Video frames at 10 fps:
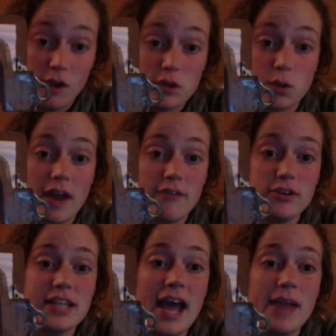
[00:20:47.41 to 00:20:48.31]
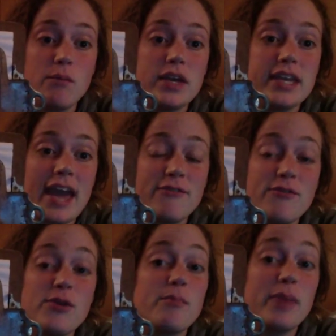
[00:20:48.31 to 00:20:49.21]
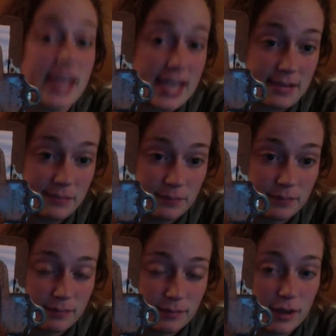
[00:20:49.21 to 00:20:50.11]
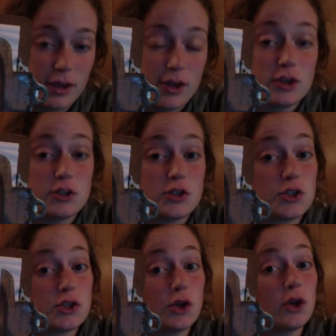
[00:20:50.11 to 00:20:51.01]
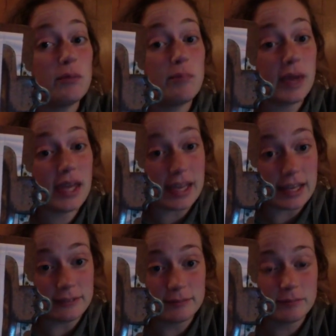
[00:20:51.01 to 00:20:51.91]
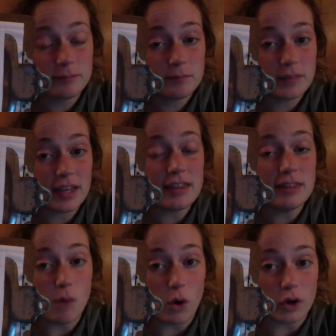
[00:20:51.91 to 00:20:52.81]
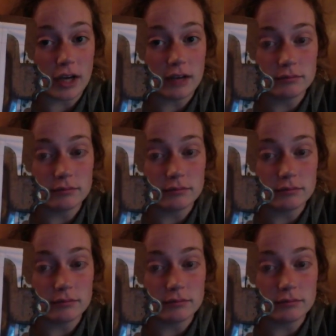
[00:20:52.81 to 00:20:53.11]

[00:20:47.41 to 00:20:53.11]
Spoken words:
So whatever time we get for B should be in the morning,